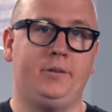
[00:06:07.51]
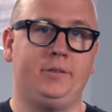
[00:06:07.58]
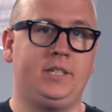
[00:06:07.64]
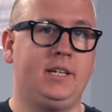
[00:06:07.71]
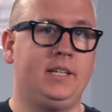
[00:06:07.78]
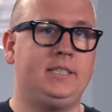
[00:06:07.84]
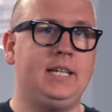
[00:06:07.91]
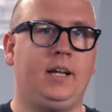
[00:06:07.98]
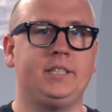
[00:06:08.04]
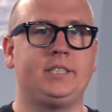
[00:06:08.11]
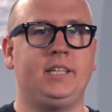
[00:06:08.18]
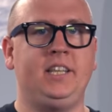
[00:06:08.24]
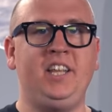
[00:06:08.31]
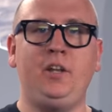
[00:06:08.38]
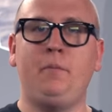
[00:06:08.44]
who's going to tell
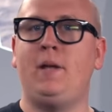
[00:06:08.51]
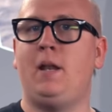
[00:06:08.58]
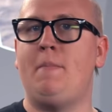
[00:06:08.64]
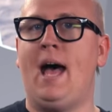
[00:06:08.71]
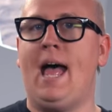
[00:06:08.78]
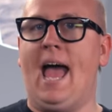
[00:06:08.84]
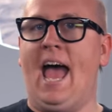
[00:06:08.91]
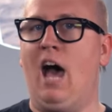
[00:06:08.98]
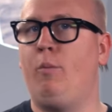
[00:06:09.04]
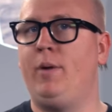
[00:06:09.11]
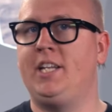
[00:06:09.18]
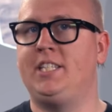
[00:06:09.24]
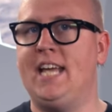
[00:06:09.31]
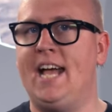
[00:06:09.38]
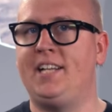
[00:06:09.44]
us a little bit about how
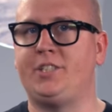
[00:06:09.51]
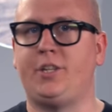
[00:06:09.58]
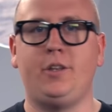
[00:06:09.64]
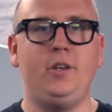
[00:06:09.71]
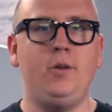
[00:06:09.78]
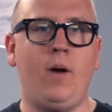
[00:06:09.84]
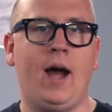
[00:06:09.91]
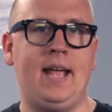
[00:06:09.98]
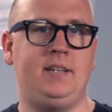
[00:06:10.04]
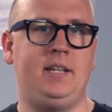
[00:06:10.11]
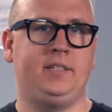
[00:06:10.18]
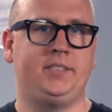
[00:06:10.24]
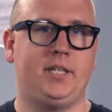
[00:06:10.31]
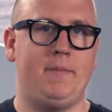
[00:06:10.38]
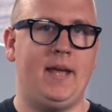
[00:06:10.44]
we test new
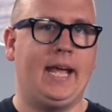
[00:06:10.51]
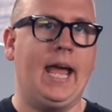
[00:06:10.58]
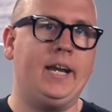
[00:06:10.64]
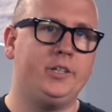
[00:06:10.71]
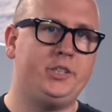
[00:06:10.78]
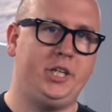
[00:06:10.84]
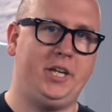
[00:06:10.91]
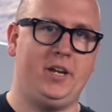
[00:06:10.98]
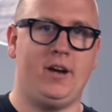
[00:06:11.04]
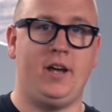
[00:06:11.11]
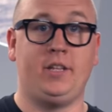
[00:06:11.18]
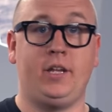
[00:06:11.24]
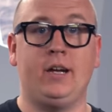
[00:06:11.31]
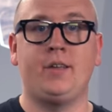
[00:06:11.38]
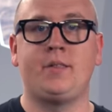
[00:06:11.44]
ideas to make energy here
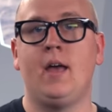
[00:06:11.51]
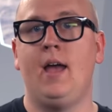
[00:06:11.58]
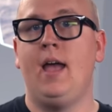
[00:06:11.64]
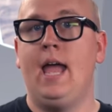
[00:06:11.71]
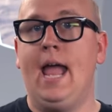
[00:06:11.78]
on the Earth